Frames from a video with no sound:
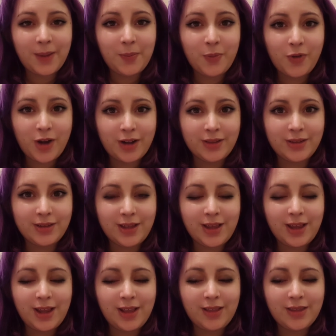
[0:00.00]
brands
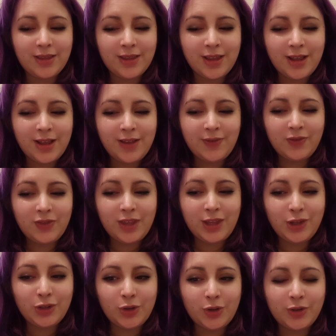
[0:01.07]
in
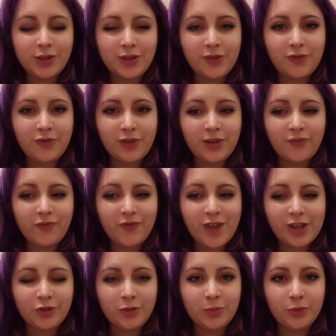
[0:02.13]
these sorts of
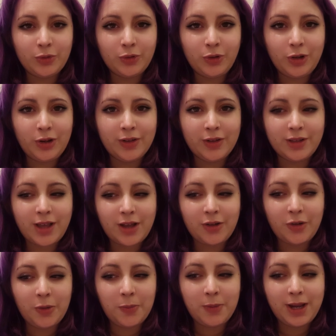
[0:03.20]
fashionable colours that
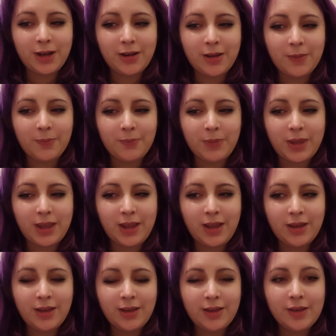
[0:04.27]
come in big
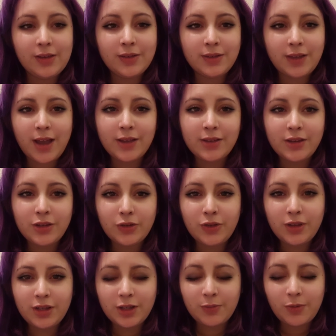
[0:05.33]
sizes, so
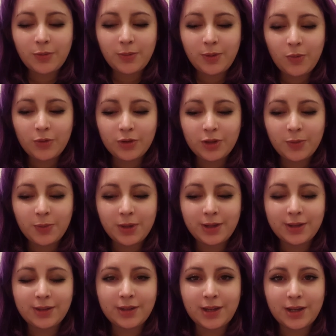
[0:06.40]
this is probably one of the
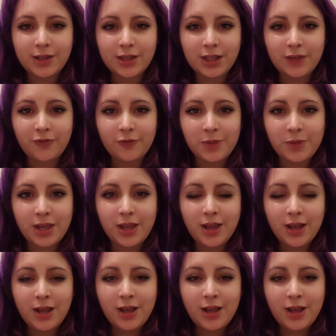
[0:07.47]
biggest sizes for me.